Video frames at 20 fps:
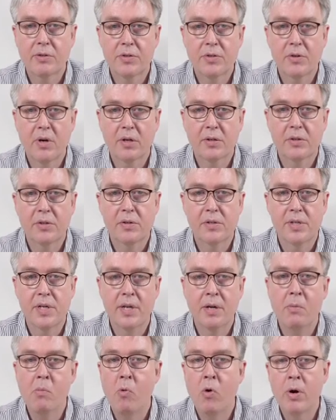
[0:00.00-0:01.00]
structures
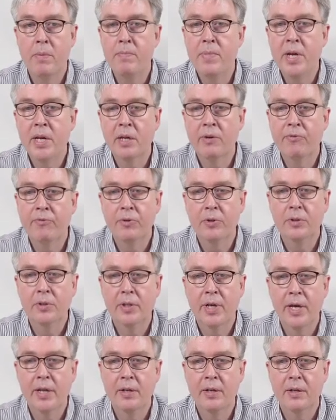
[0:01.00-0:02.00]
in a more
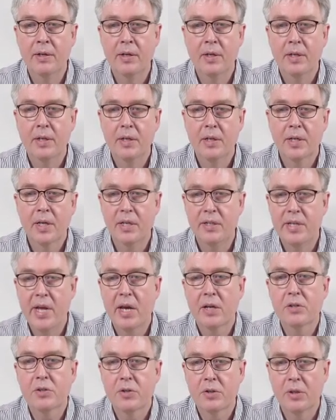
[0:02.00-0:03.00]
meaningful and
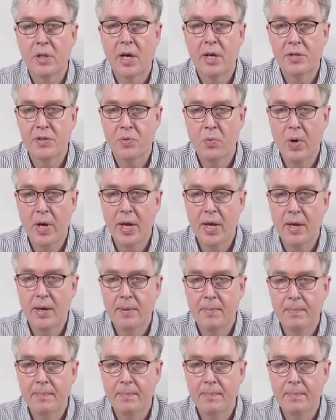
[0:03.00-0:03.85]
contextualized way.